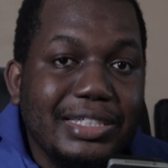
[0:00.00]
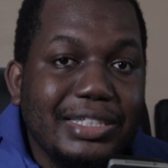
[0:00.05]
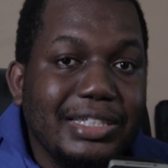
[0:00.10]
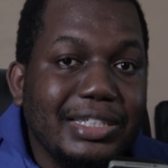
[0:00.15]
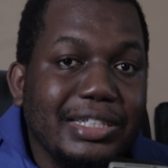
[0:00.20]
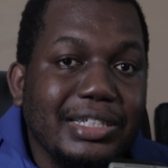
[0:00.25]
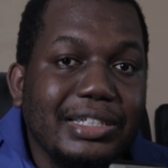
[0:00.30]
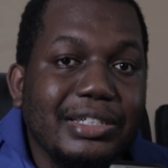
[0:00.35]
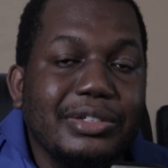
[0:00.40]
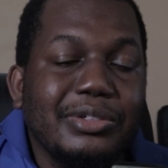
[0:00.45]

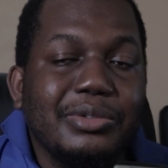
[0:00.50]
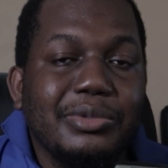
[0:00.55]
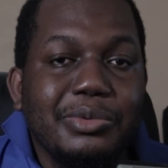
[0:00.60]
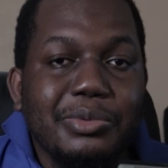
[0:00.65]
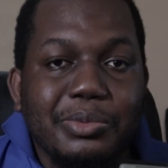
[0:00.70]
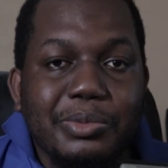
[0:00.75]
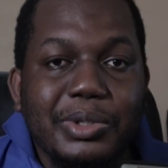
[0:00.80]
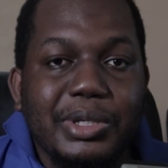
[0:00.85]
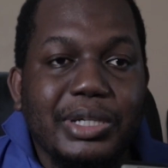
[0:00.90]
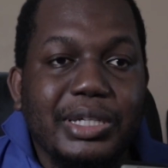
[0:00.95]
chain
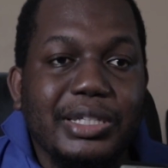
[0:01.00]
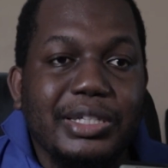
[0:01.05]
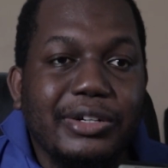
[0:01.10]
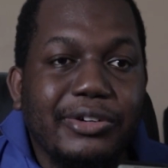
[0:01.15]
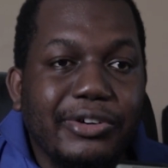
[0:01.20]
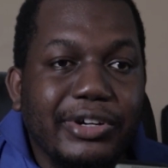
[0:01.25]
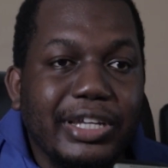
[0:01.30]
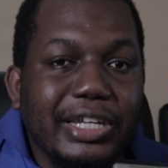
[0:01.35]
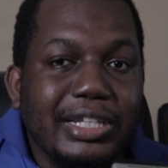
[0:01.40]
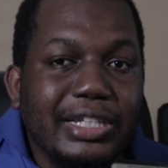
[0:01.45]
where you
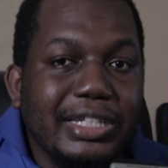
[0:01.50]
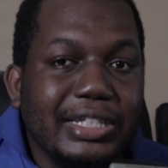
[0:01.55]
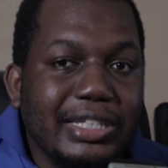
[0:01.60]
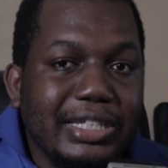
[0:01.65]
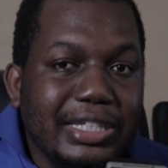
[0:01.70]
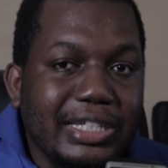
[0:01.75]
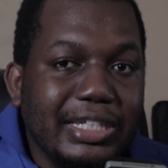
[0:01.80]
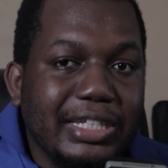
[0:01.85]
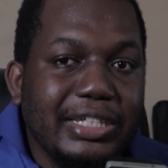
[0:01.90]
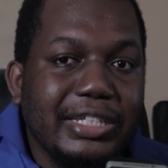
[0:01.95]
really
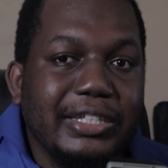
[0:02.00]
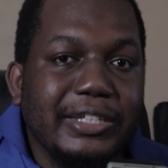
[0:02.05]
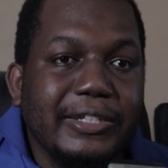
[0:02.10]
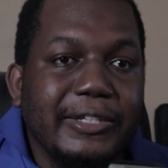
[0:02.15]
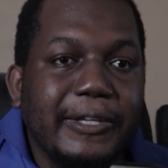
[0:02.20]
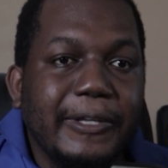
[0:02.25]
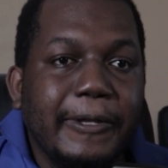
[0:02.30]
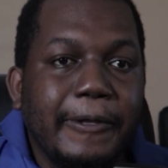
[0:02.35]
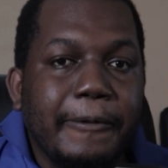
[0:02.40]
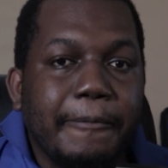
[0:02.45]
need
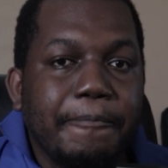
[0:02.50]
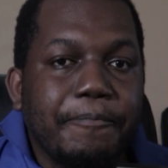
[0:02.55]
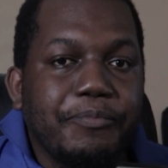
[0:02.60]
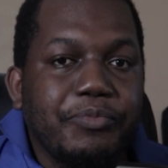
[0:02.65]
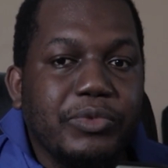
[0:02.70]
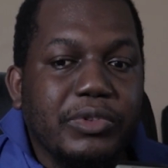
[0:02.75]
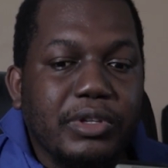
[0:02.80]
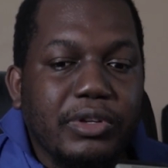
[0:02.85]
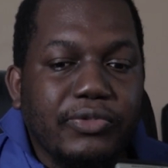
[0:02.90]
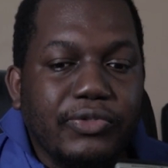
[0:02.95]

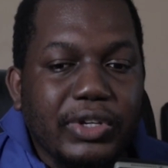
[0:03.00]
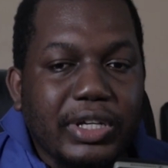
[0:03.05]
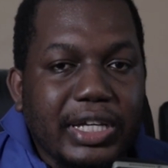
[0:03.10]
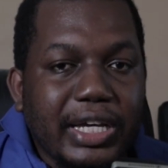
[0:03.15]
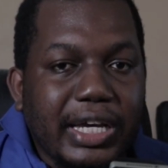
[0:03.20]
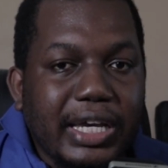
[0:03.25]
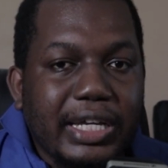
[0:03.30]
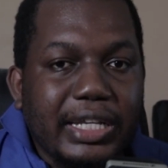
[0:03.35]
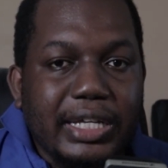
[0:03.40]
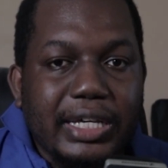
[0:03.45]
to
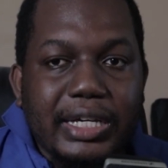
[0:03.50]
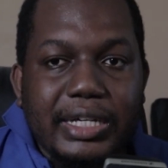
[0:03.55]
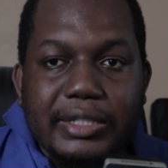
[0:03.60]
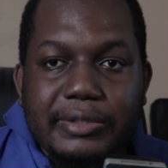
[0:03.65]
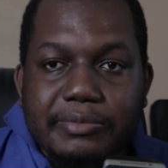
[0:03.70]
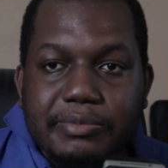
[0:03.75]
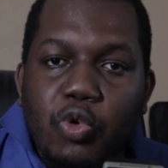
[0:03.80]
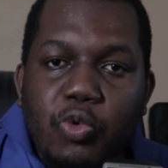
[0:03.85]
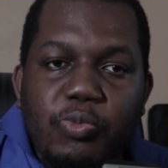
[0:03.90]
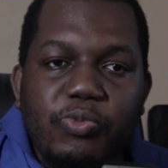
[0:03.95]
kind of
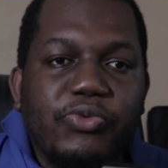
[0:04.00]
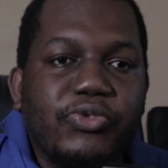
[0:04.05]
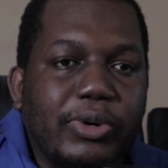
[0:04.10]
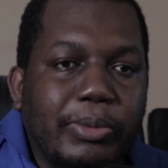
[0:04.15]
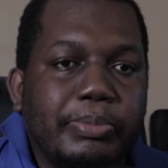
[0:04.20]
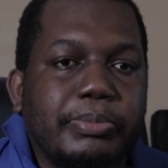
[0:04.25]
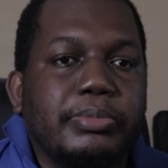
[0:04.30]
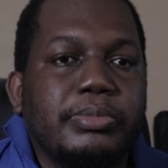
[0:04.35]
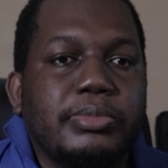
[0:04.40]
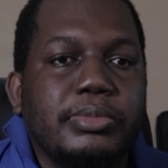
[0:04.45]
oomph
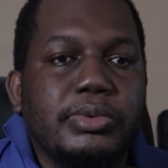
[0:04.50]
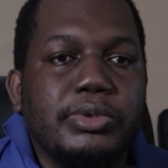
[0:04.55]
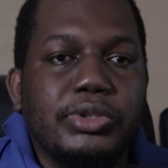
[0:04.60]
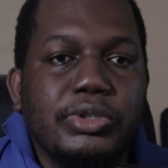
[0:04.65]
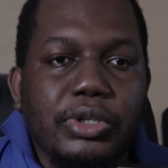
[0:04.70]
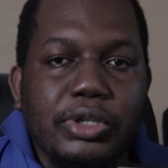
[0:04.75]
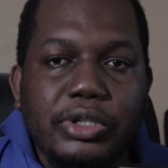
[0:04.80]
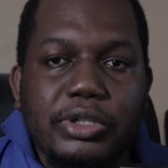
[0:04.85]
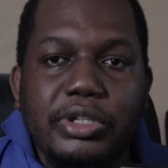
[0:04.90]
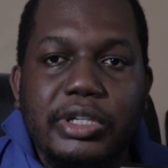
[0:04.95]
up,
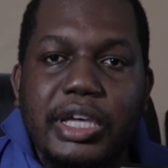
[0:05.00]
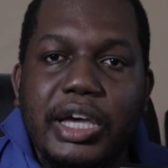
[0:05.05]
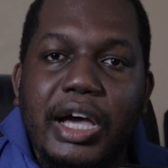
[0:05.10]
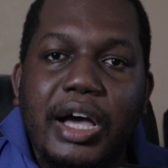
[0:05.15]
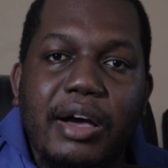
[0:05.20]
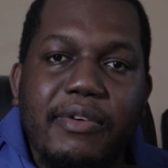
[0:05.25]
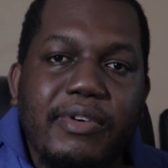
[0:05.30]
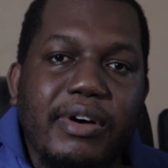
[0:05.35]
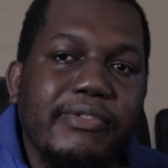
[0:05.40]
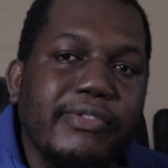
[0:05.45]
so you can
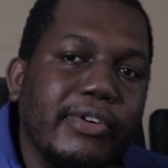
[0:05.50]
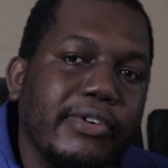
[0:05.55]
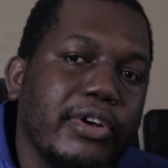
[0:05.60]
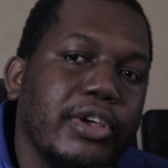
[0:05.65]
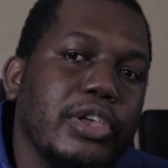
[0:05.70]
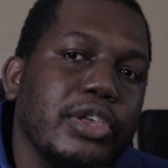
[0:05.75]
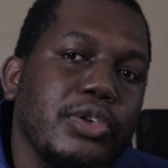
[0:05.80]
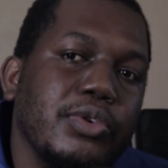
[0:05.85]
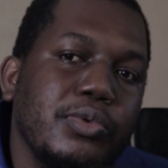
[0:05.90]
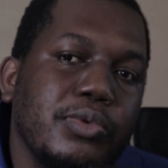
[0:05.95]
have a
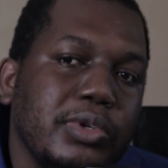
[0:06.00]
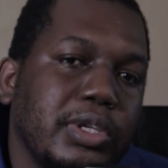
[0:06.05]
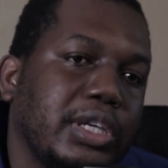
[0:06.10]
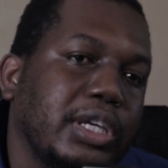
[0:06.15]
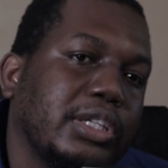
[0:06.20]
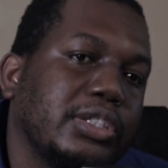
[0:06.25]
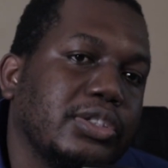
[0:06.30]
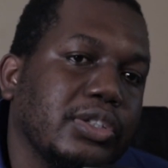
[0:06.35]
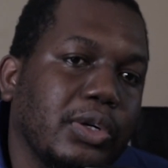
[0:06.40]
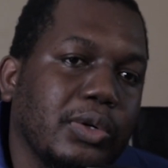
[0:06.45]
very
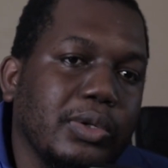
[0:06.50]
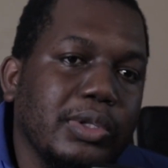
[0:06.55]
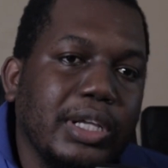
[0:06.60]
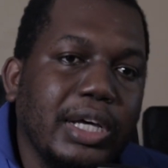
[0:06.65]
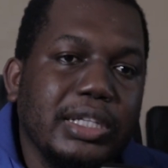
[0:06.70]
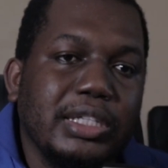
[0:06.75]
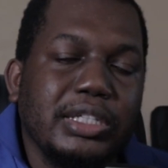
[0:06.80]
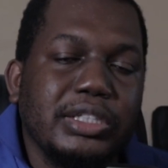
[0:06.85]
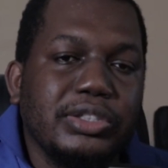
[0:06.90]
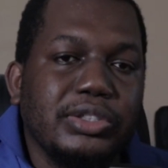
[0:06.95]
unique sound
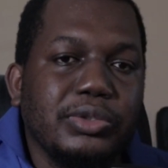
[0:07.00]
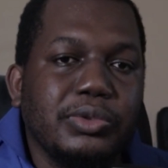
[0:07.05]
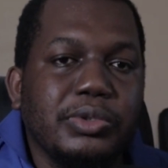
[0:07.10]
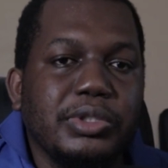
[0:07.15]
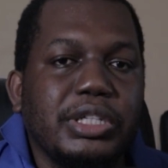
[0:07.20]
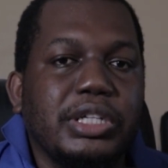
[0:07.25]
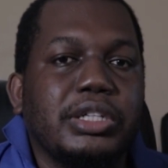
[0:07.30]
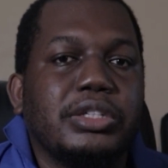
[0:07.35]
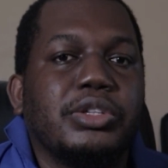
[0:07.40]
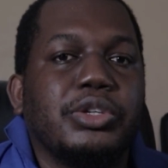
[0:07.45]
that is
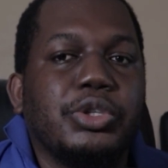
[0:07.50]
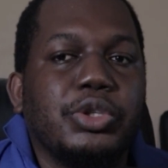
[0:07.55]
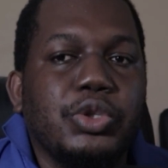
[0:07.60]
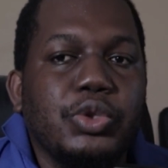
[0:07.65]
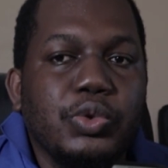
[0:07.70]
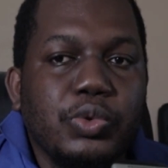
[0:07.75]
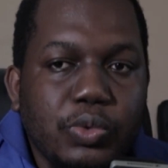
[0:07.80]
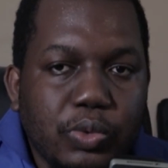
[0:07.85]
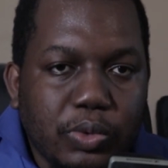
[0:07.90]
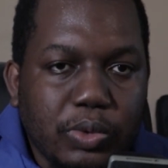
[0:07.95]
unique to
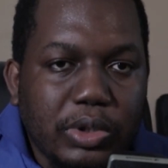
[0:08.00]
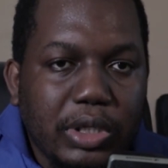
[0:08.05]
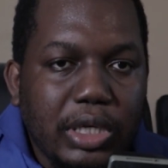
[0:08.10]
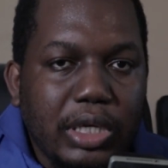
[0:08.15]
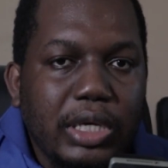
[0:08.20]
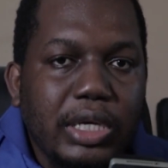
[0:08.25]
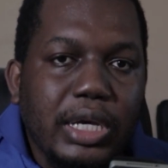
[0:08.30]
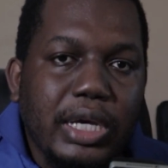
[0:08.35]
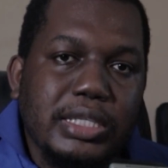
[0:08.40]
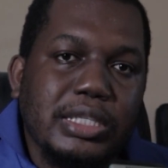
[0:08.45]
you
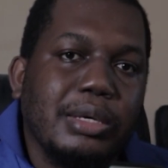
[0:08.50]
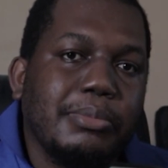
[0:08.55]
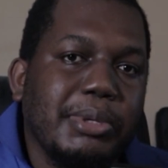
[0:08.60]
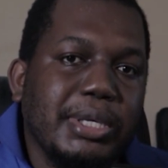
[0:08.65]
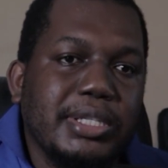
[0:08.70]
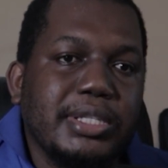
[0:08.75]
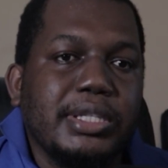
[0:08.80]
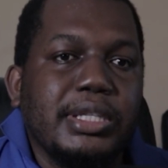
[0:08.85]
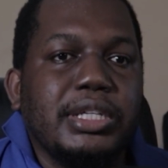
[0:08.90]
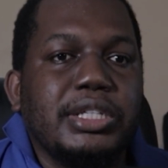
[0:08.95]
as a
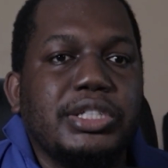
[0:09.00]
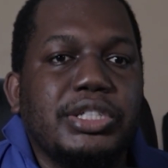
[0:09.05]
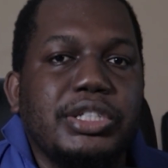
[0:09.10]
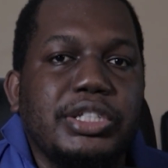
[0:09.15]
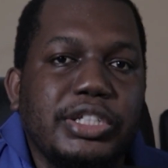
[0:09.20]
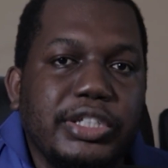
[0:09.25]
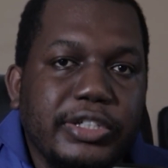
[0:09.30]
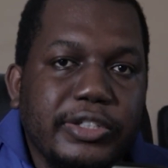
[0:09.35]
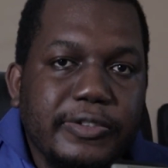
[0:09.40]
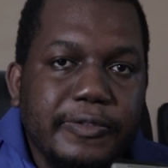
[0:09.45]
mixing
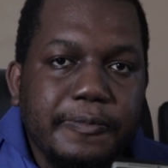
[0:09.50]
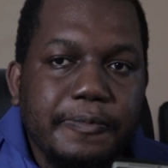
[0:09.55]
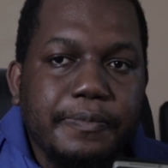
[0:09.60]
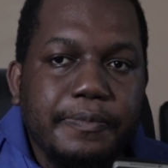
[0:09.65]
engineer.